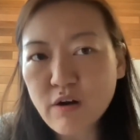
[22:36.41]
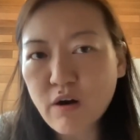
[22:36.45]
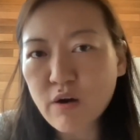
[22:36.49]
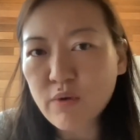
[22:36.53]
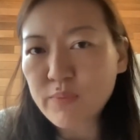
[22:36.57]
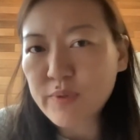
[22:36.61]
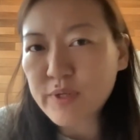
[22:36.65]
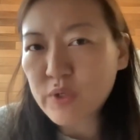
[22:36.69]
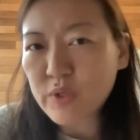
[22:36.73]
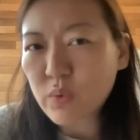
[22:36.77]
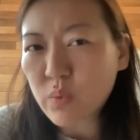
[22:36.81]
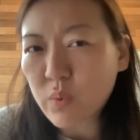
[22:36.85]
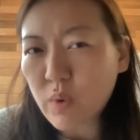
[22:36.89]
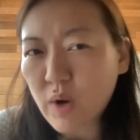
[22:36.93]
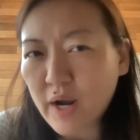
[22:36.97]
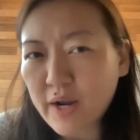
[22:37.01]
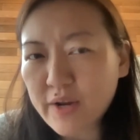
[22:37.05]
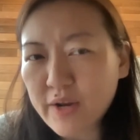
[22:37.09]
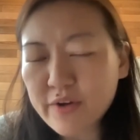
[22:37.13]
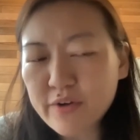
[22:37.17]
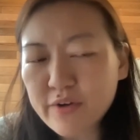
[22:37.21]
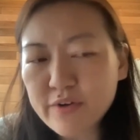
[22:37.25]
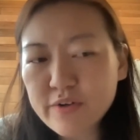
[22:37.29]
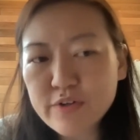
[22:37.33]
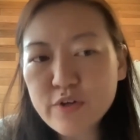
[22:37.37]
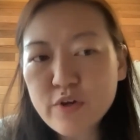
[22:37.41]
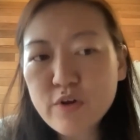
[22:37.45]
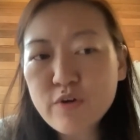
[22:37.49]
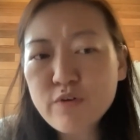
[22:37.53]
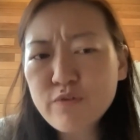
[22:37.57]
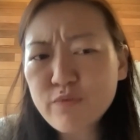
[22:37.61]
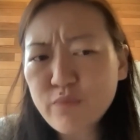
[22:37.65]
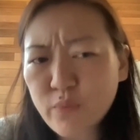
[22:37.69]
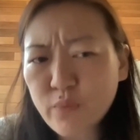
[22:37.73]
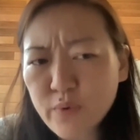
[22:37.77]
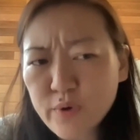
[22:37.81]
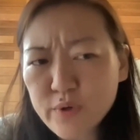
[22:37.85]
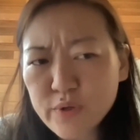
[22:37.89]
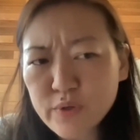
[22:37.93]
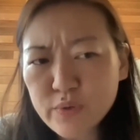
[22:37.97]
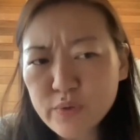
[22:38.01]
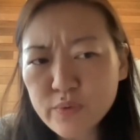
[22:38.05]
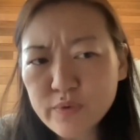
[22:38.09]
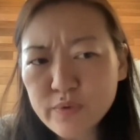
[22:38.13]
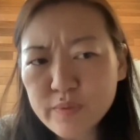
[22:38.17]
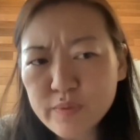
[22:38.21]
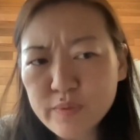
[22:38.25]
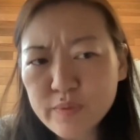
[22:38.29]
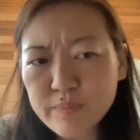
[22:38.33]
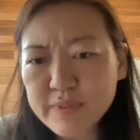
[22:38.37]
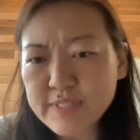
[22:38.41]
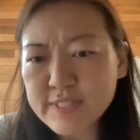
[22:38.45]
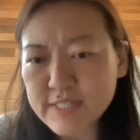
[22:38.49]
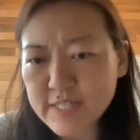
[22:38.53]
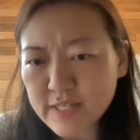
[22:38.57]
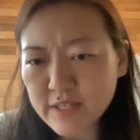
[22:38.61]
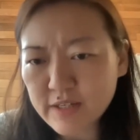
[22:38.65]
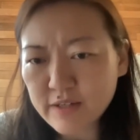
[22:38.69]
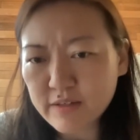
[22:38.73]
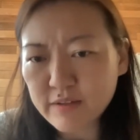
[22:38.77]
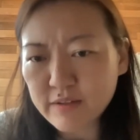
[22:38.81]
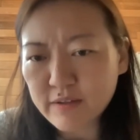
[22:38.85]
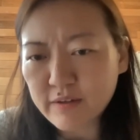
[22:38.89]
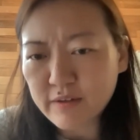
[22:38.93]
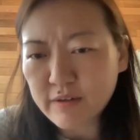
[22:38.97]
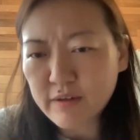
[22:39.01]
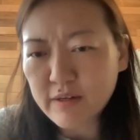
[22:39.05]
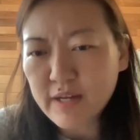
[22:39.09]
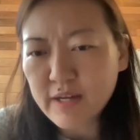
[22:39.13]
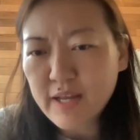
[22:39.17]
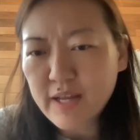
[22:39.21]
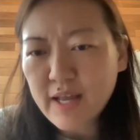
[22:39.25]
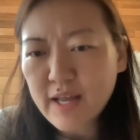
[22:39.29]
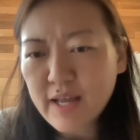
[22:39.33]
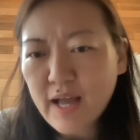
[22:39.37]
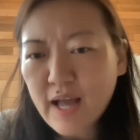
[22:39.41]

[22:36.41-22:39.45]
are required for youth in particular,